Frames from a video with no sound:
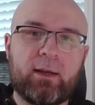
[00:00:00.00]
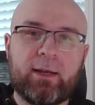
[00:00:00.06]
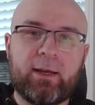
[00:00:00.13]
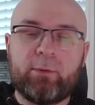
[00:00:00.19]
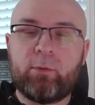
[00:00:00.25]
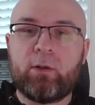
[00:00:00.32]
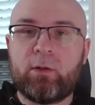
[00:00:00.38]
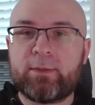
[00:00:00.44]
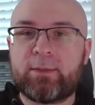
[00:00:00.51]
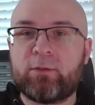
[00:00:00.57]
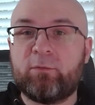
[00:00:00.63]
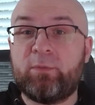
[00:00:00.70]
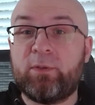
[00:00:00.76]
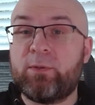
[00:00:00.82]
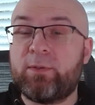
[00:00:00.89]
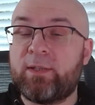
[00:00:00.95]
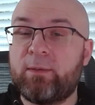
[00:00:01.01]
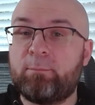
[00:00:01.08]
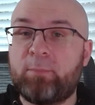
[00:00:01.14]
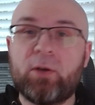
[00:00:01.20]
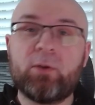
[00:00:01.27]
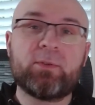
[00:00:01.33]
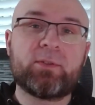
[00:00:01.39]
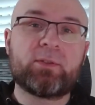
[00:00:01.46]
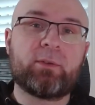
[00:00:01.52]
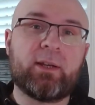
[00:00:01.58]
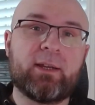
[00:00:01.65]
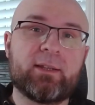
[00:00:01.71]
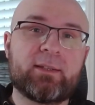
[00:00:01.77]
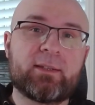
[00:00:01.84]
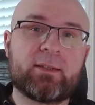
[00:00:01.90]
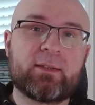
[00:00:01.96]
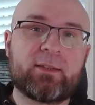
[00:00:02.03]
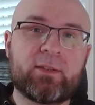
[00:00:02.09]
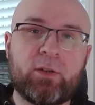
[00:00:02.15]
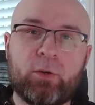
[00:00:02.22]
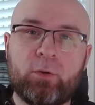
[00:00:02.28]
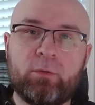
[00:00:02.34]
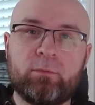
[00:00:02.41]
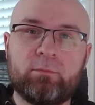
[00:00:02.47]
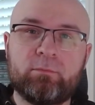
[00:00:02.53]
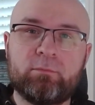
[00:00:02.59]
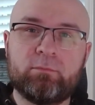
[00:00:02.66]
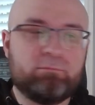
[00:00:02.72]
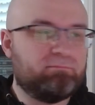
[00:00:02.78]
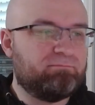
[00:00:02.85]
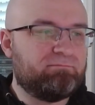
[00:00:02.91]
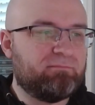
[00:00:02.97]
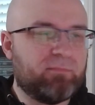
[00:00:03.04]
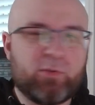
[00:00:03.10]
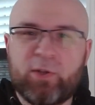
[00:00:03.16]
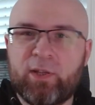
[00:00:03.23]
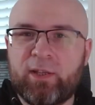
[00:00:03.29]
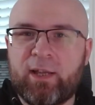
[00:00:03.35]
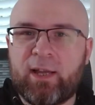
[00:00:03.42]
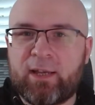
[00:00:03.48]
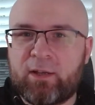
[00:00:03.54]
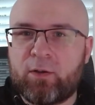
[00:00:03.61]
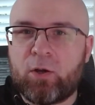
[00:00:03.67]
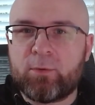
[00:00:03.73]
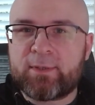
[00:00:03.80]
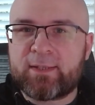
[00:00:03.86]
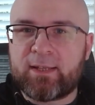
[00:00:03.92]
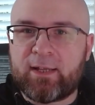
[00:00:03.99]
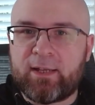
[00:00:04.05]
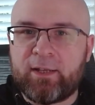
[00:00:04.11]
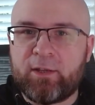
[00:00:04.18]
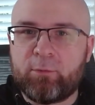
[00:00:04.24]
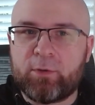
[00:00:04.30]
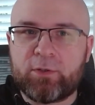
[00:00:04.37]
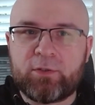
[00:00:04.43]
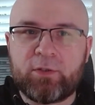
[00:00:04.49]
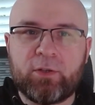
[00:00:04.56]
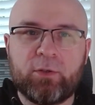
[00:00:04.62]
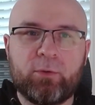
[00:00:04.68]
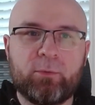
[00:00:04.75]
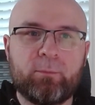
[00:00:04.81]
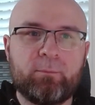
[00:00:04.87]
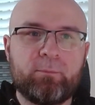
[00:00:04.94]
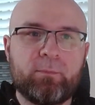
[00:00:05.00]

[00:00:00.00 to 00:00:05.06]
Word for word: I will also be using Postgres, so really I can host that anywhere too.